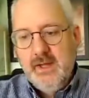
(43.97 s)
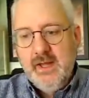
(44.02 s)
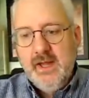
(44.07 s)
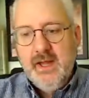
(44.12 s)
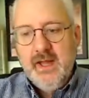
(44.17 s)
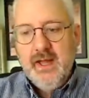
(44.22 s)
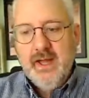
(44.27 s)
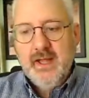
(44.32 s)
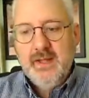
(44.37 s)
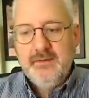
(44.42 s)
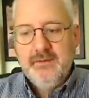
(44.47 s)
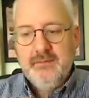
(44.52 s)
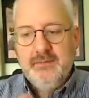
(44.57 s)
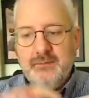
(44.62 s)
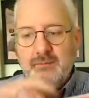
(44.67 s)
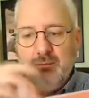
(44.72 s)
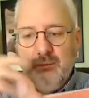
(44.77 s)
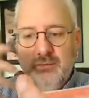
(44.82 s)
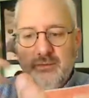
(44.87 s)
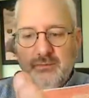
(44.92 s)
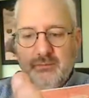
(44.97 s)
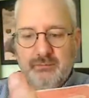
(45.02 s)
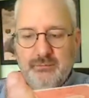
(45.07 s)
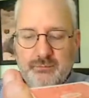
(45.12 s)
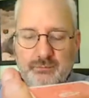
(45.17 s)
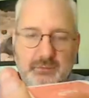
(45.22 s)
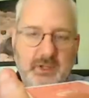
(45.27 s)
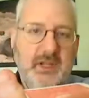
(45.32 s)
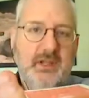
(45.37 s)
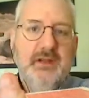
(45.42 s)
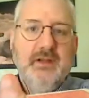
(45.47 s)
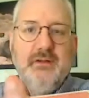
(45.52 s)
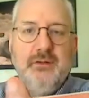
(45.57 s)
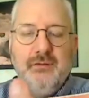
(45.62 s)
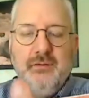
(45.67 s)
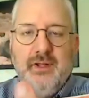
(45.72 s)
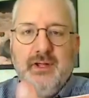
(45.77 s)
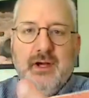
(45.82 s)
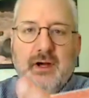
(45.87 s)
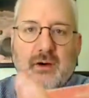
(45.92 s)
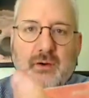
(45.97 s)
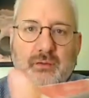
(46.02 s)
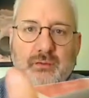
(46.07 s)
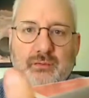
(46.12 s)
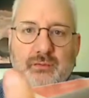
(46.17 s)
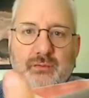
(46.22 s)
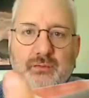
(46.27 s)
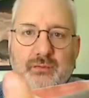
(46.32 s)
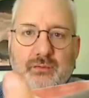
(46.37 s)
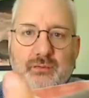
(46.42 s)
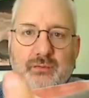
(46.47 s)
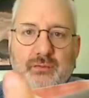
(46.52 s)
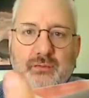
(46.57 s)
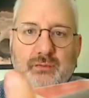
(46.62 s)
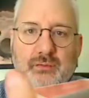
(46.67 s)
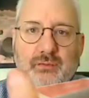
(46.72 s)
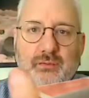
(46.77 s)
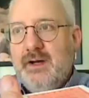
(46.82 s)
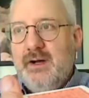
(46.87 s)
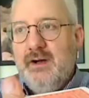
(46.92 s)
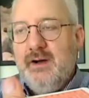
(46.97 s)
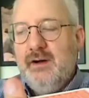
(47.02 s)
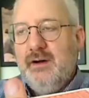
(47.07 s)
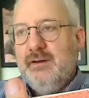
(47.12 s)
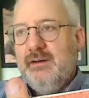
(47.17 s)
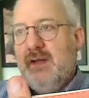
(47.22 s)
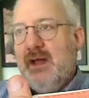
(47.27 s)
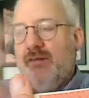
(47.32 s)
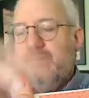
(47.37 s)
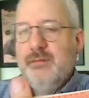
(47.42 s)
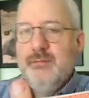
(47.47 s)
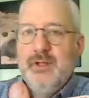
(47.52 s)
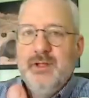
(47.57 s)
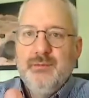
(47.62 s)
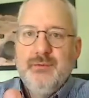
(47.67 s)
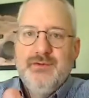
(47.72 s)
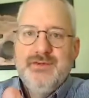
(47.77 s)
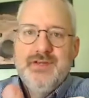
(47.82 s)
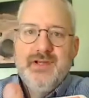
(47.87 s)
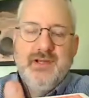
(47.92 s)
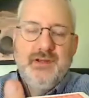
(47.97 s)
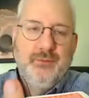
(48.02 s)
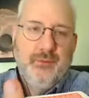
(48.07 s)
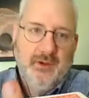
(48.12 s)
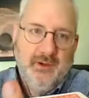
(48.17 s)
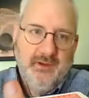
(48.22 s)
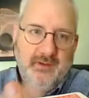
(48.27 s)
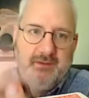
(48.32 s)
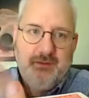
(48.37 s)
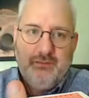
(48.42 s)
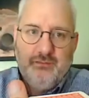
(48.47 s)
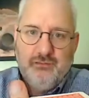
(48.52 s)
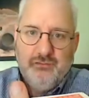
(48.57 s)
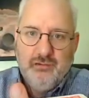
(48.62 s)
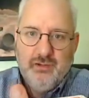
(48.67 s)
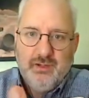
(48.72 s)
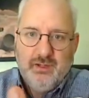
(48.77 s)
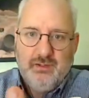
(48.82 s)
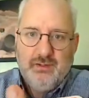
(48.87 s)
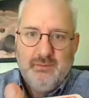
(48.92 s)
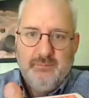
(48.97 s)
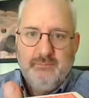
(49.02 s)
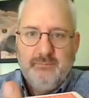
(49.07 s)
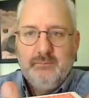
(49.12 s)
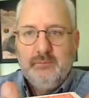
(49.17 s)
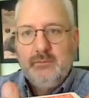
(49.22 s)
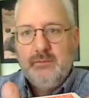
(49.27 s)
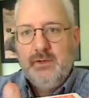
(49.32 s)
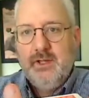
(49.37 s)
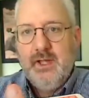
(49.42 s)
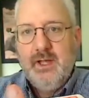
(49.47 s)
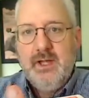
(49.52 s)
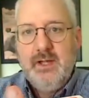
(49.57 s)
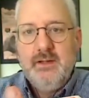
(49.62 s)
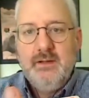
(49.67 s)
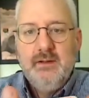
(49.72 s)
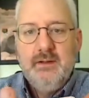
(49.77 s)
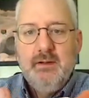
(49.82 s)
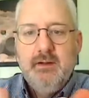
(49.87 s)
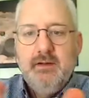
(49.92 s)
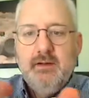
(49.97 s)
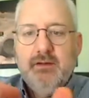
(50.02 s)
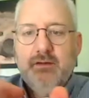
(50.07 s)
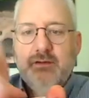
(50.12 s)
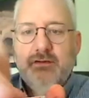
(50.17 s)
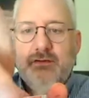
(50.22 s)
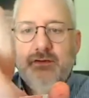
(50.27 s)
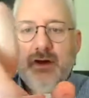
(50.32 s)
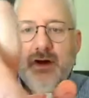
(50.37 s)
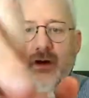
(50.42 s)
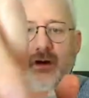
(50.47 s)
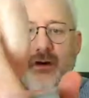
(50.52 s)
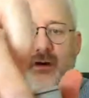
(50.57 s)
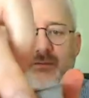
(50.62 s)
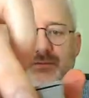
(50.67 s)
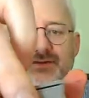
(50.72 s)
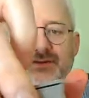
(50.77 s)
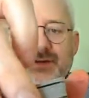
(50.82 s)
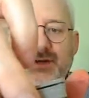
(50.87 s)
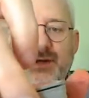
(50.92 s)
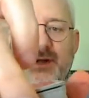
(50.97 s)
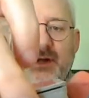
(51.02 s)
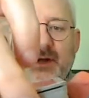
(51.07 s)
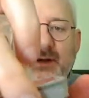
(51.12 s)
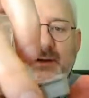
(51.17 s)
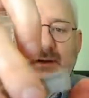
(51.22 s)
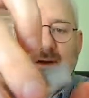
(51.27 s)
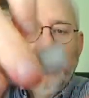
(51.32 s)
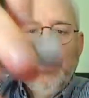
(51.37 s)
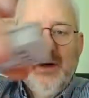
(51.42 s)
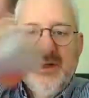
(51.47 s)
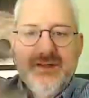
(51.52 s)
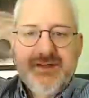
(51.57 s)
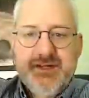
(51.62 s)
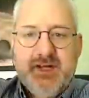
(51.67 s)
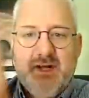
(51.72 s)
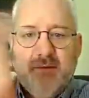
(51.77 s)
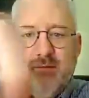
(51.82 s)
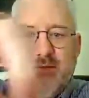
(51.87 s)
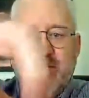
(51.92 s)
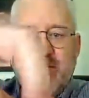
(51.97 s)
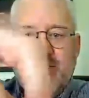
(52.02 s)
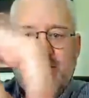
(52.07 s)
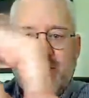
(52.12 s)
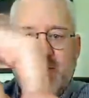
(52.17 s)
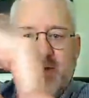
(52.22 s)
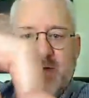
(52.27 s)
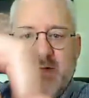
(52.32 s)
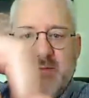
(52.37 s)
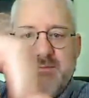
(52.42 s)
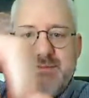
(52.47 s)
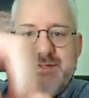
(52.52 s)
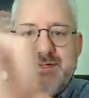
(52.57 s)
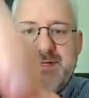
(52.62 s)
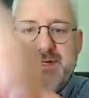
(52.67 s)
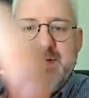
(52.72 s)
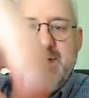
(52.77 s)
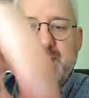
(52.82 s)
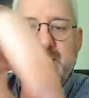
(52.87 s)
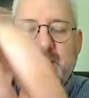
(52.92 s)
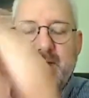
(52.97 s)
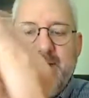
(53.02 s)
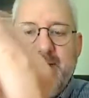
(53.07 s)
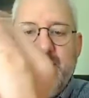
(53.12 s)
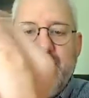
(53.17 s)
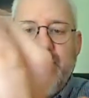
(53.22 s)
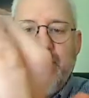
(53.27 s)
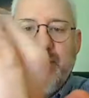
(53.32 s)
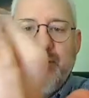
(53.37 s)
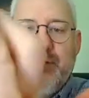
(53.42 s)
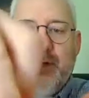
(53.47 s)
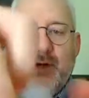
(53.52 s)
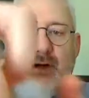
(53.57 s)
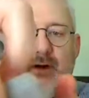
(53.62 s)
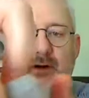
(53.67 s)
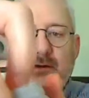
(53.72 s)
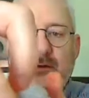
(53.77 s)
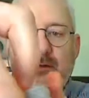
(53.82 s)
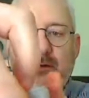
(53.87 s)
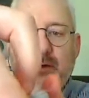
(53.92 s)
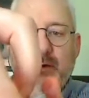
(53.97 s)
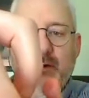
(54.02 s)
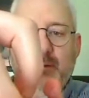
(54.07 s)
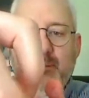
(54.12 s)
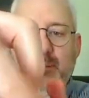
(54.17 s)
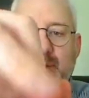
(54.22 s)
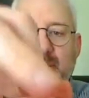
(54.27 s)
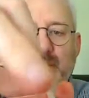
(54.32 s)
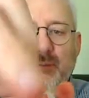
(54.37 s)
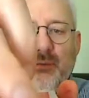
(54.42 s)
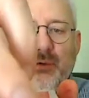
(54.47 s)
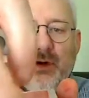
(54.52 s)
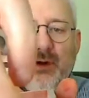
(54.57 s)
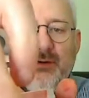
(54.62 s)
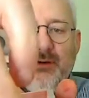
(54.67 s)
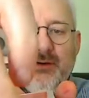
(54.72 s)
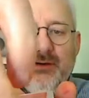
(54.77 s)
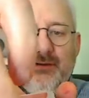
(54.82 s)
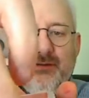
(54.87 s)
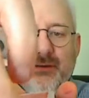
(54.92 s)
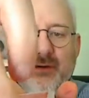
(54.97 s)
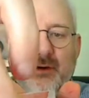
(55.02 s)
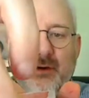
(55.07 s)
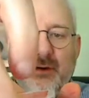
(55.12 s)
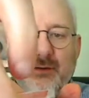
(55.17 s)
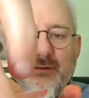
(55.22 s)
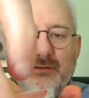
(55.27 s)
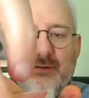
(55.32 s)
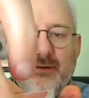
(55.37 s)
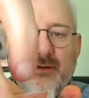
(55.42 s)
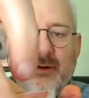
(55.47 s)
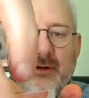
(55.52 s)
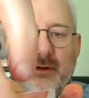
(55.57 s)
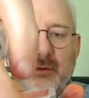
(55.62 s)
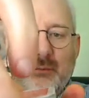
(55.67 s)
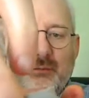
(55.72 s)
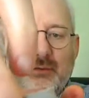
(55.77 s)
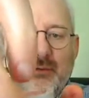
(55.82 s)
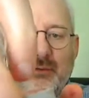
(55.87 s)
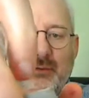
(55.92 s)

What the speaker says: And we're going to do the old, you pick a card, FME will tell you what it is trick. Okay? So I'm just going to cut the cards a couple of times, and then your card is going to be the one that's on top.